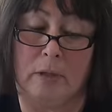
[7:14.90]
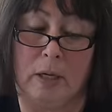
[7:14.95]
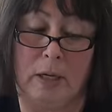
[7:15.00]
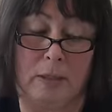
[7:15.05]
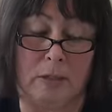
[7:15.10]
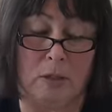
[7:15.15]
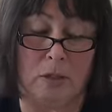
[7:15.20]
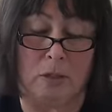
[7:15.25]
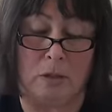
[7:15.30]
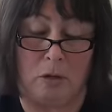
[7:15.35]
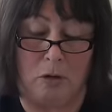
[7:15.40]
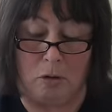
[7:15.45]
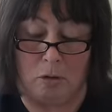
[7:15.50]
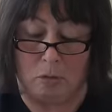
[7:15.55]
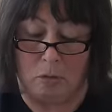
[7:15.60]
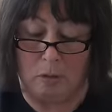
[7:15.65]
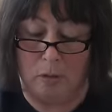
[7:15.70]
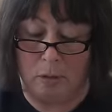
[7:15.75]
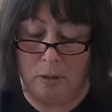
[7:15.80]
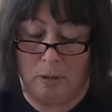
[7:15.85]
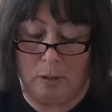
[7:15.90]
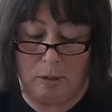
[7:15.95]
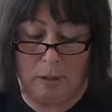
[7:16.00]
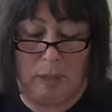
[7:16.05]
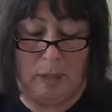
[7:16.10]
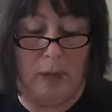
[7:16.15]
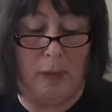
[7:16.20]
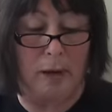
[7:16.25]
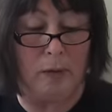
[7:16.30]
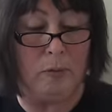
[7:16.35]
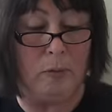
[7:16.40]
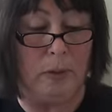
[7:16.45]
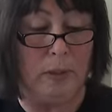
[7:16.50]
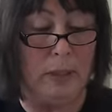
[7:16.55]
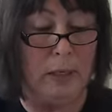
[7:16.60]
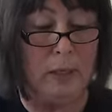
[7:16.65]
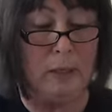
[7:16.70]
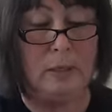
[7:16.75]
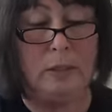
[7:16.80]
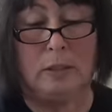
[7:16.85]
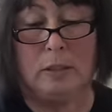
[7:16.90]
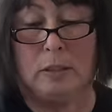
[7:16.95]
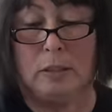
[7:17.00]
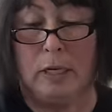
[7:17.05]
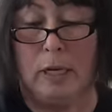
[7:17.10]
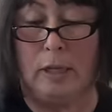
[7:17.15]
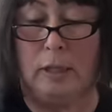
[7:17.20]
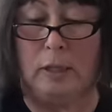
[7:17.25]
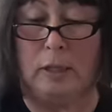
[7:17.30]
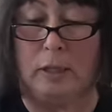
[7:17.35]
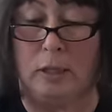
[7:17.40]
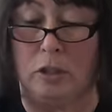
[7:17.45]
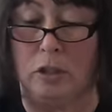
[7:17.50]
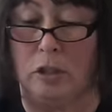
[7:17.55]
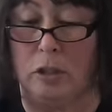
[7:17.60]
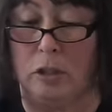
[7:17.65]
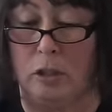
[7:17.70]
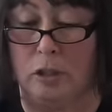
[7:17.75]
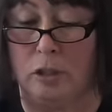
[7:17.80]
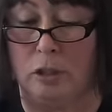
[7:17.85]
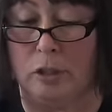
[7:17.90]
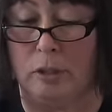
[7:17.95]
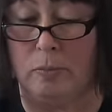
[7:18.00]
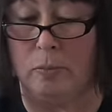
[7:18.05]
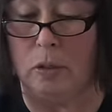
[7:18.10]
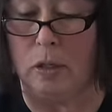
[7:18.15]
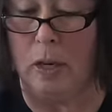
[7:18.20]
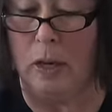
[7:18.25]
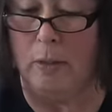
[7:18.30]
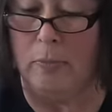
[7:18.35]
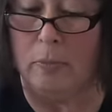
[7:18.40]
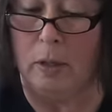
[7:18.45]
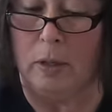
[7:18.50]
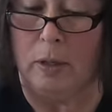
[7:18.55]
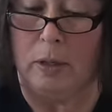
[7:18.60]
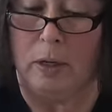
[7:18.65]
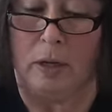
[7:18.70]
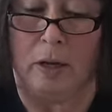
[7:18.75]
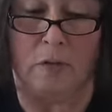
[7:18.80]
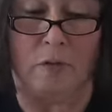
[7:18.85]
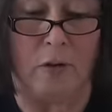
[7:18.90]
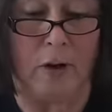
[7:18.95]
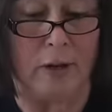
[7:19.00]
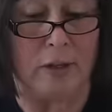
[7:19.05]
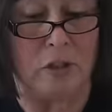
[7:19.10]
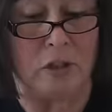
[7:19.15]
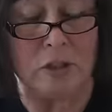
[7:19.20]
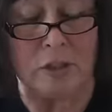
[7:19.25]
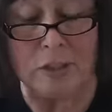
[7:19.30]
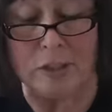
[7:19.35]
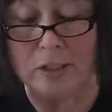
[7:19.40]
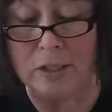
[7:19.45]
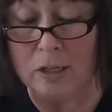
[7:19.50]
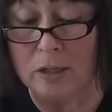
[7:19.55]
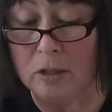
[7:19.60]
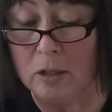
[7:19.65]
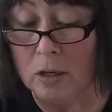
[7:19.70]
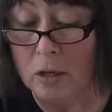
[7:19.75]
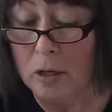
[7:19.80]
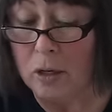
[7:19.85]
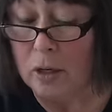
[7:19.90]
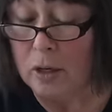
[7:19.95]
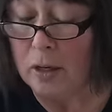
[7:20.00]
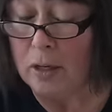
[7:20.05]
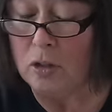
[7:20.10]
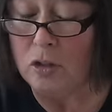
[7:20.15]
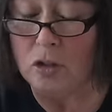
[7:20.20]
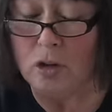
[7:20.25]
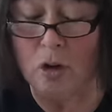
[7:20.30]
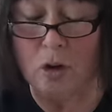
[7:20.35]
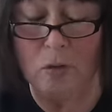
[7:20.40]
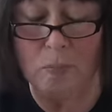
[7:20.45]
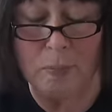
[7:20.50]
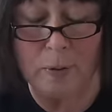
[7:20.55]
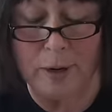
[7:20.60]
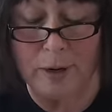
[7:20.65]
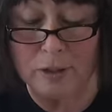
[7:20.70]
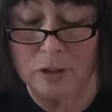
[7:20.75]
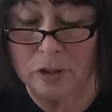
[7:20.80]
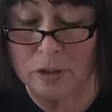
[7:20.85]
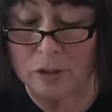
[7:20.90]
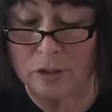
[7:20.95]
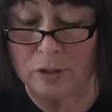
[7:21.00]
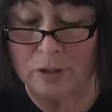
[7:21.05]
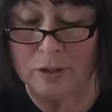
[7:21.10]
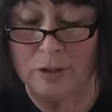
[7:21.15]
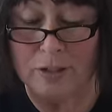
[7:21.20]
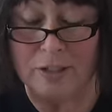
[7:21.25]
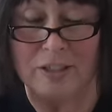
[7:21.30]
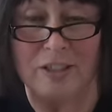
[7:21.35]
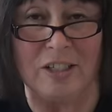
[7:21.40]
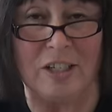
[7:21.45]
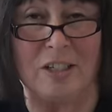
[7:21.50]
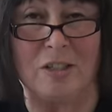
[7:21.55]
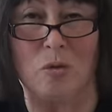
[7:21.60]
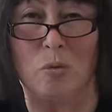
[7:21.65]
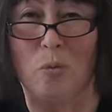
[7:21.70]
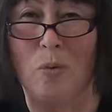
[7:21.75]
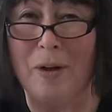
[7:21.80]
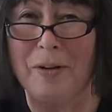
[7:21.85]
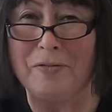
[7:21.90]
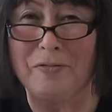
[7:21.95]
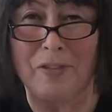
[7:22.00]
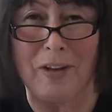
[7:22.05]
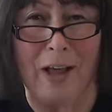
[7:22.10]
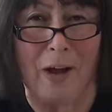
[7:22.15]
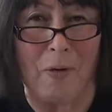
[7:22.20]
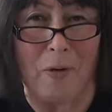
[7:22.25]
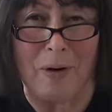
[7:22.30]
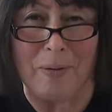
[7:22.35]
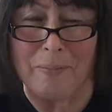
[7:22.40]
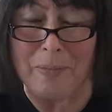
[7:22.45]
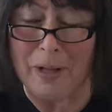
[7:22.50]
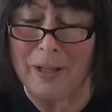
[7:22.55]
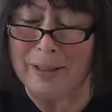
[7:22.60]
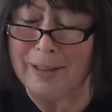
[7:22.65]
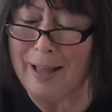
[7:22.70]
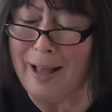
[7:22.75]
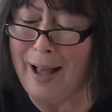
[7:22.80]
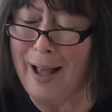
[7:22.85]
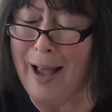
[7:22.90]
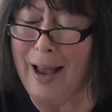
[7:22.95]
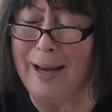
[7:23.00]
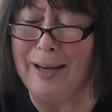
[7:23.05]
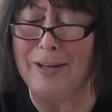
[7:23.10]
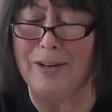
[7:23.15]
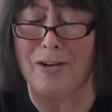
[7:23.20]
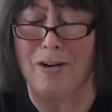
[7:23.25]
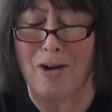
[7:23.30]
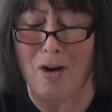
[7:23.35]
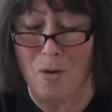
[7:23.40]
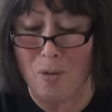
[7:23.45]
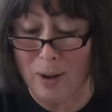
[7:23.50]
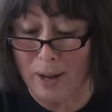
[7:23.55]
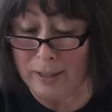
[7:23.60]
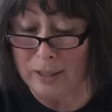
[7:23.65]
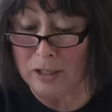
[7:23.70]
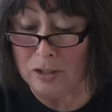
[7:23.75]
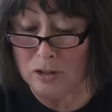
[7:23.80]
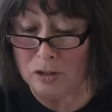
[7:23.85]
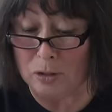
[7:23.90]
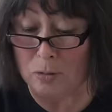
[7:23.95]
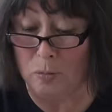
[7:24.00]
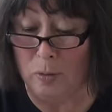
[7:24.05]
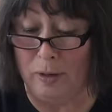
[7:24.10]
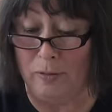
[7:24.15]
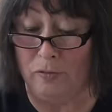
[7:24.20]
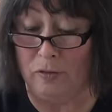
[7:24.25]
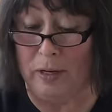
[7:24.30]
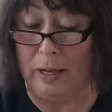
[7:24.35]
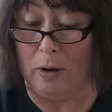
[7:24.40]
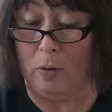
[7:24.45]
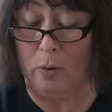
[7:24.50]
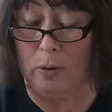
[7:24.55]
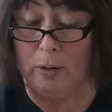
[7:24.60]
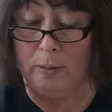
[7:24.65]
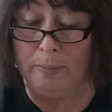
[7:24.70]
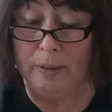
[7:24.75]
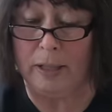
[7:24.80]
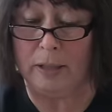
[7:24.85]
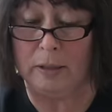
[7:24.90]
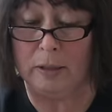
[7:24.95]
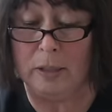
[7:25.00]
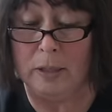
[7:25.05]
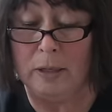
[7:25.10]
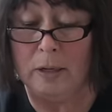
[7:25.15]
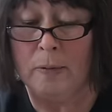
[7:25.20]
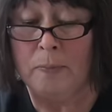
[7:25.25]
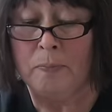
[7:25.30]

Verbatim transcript: And so I would get this done this year sometime if I just did no pressure, just one flower a month. I know I can do one flower a month.